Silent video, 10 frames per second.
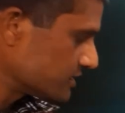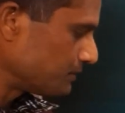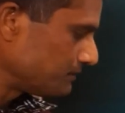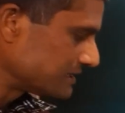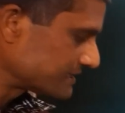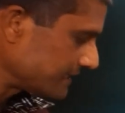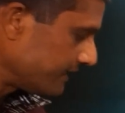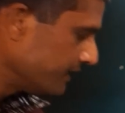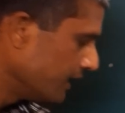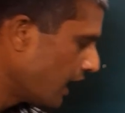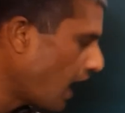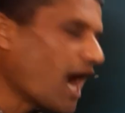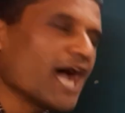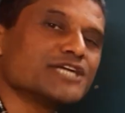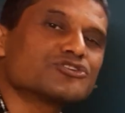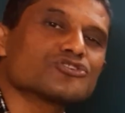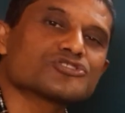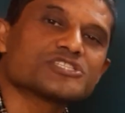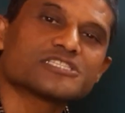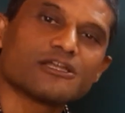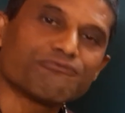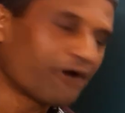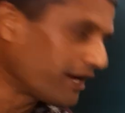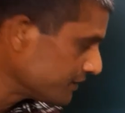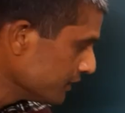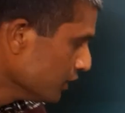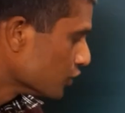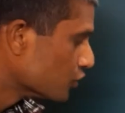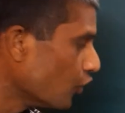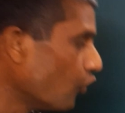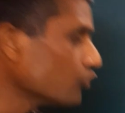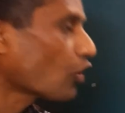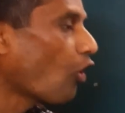we will say hydrogen sulfide got